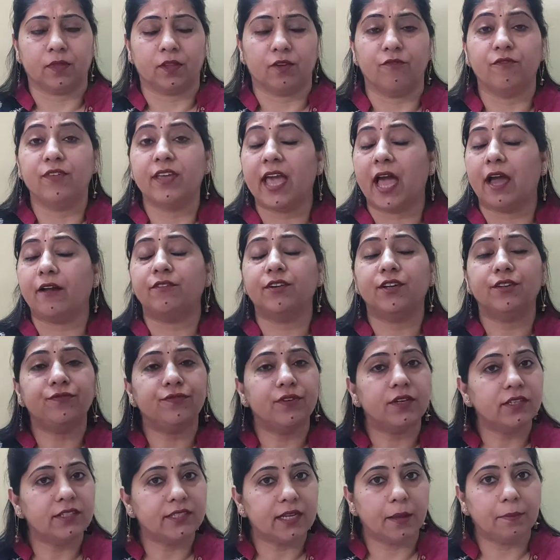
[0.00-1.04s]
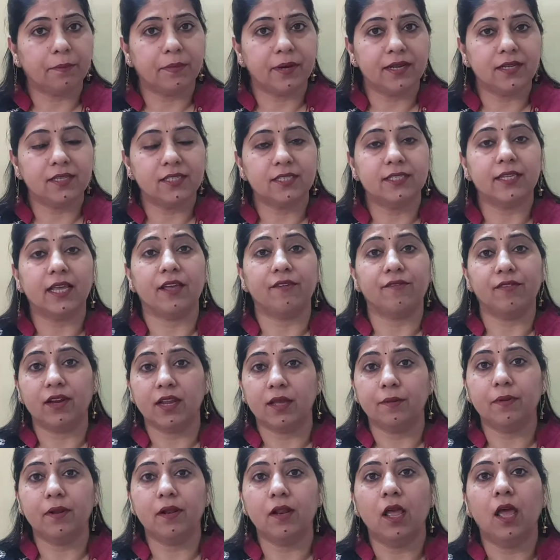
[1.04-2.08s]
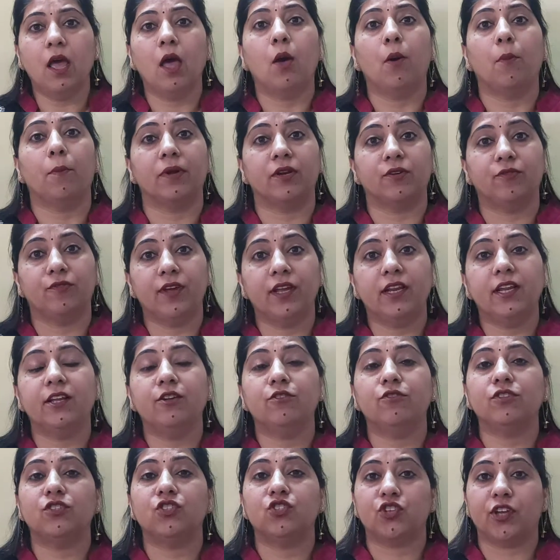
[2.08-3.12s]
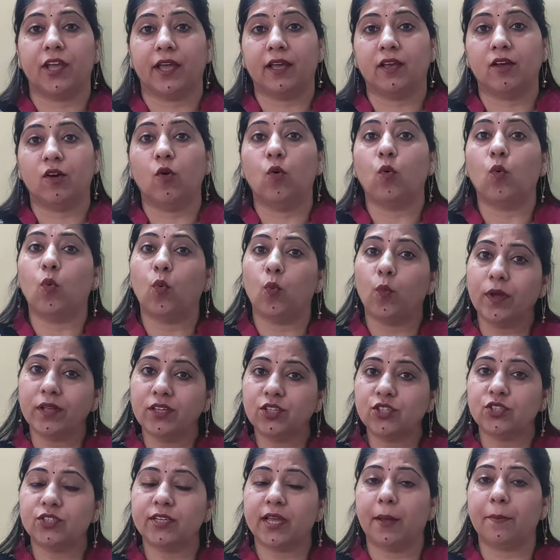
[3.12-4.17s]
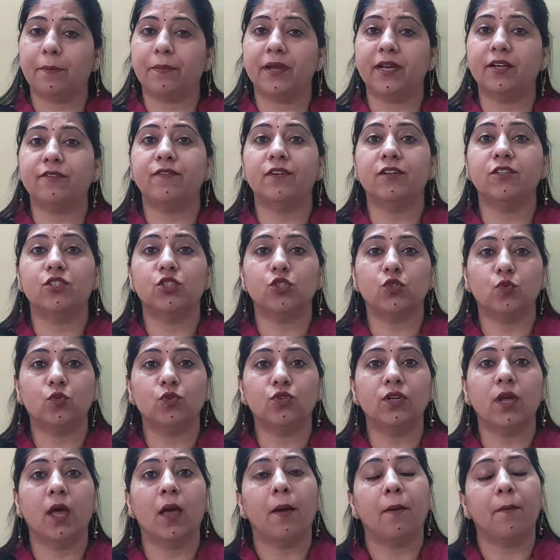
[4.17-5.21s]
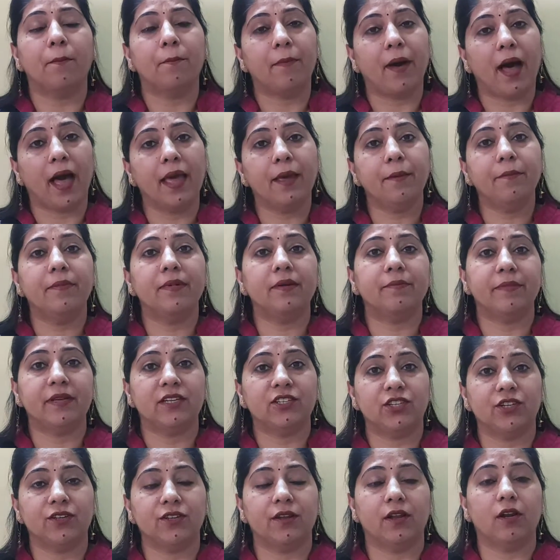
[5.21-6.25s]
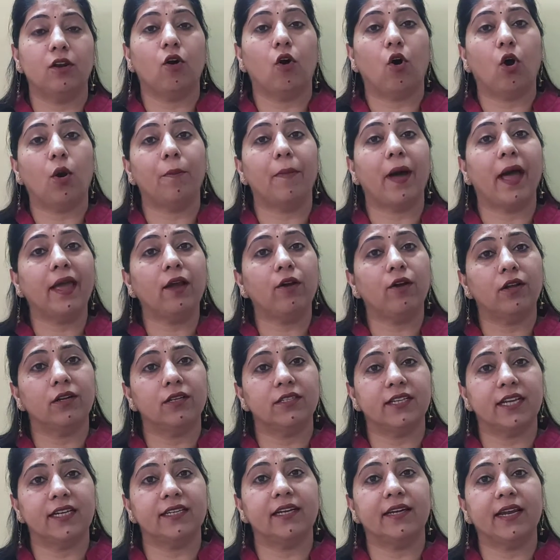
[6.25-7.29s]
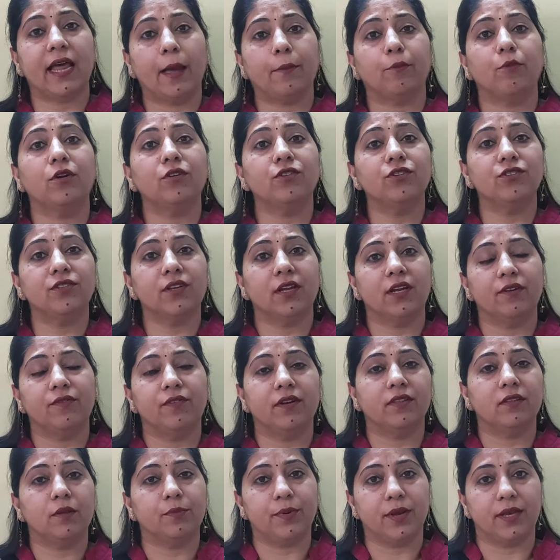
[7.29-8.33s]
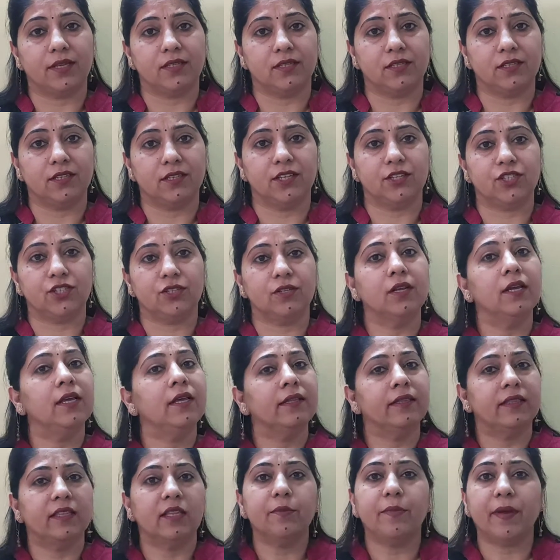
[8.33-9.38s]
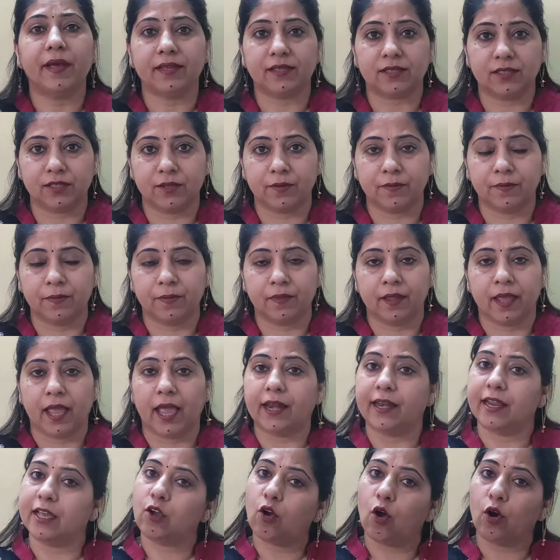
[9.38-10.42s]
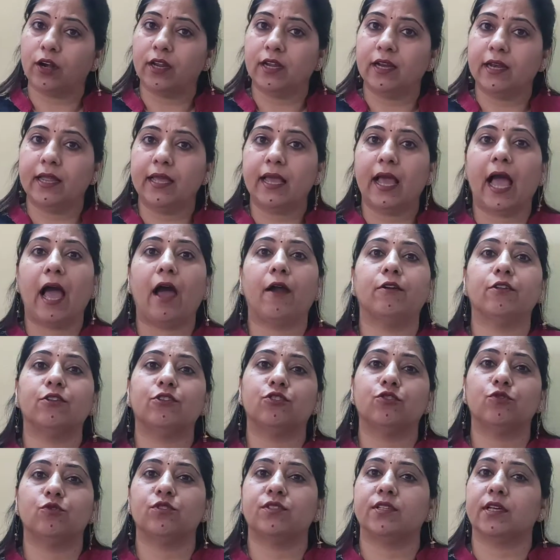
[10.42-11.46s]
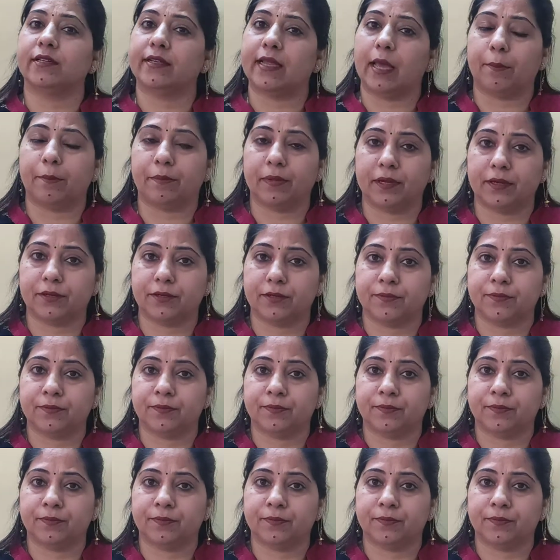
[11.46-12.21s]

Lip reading: We have different templates available, but we need to check which template will suit my material or my content that I am going to deliver in the presentation the best, and accordingly I have to choose the template.